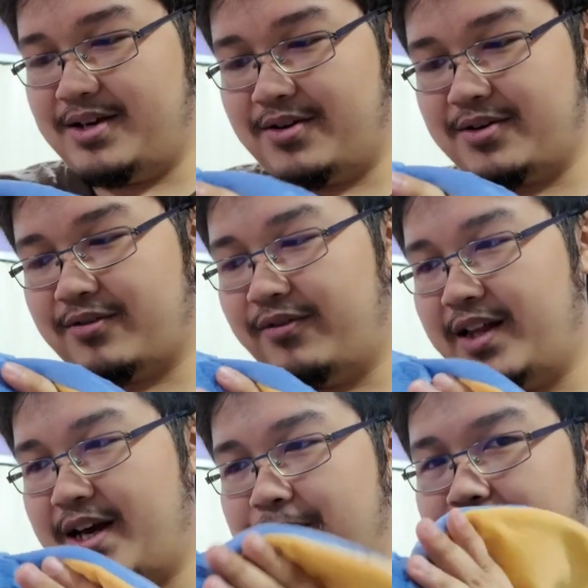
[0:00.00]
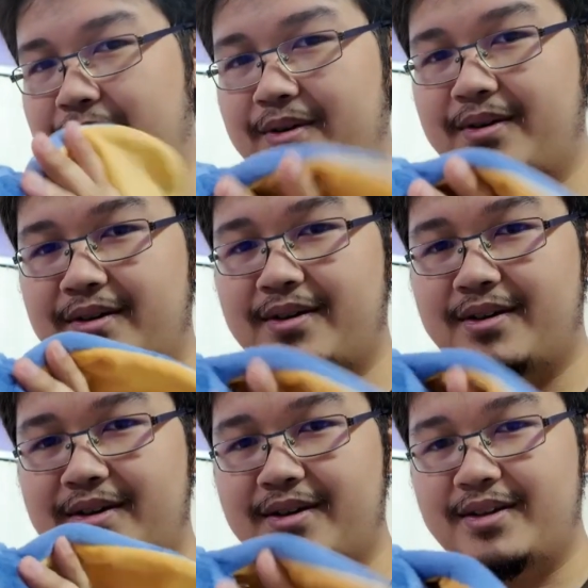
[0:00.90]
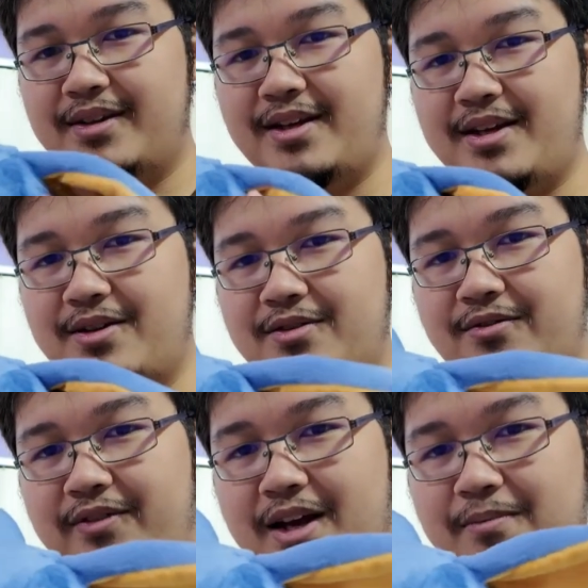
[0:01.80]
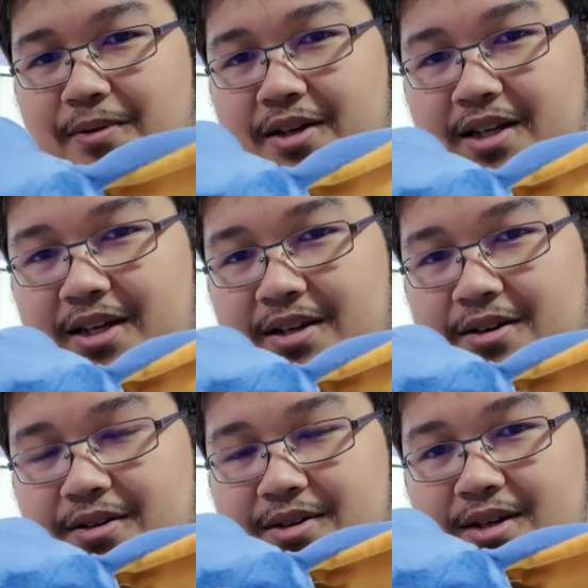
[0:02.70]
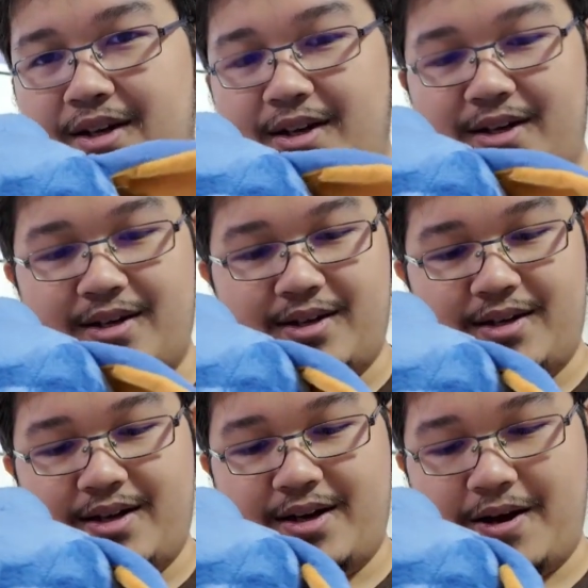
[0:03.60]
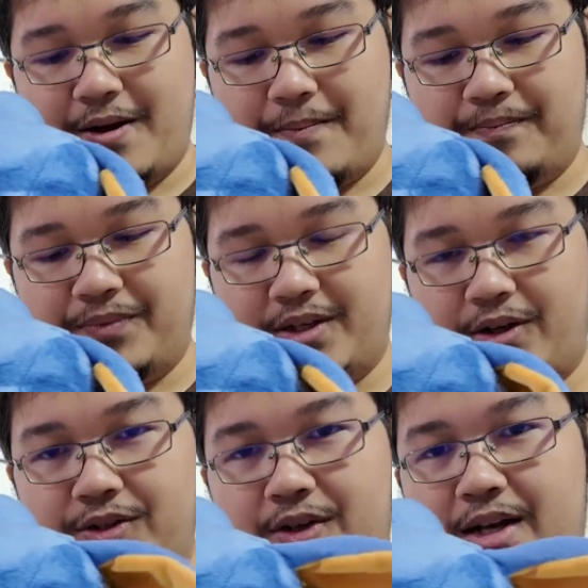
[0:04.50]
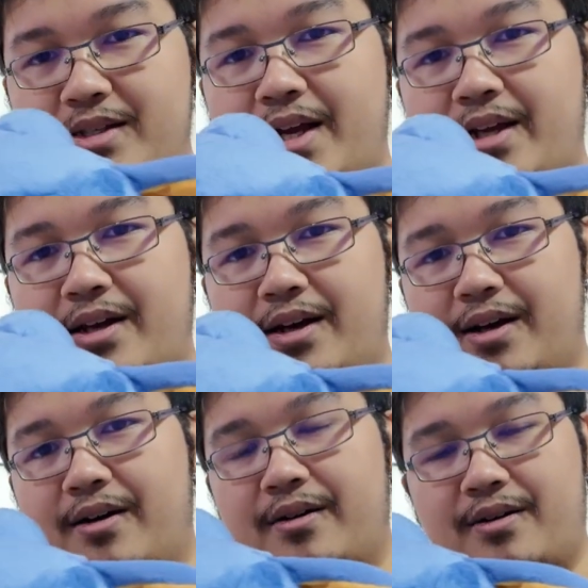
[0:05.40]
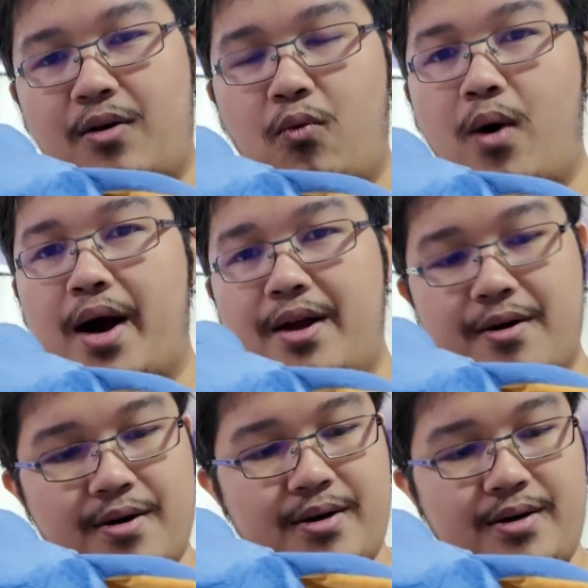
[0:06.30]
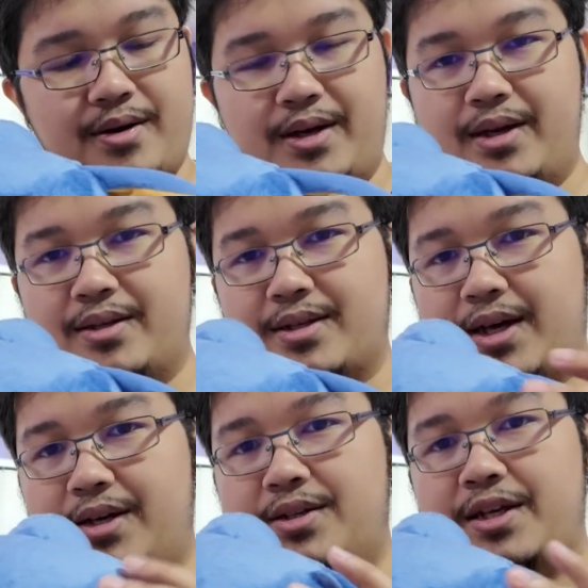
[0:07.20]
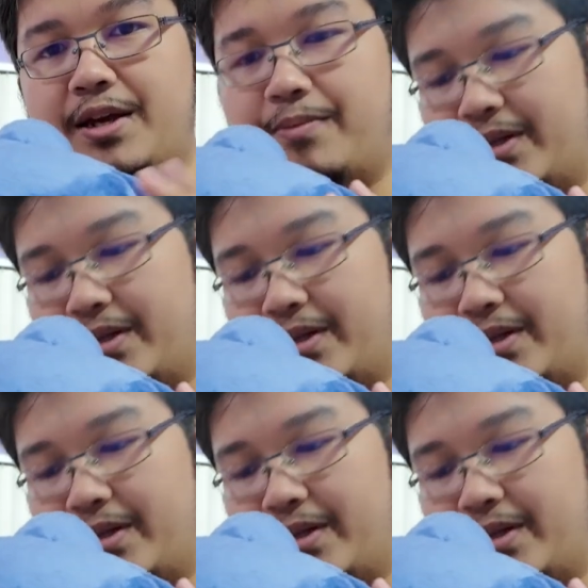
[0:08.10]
ears flap. The ears flap. Look at the ears. It also has like a wire inside to keep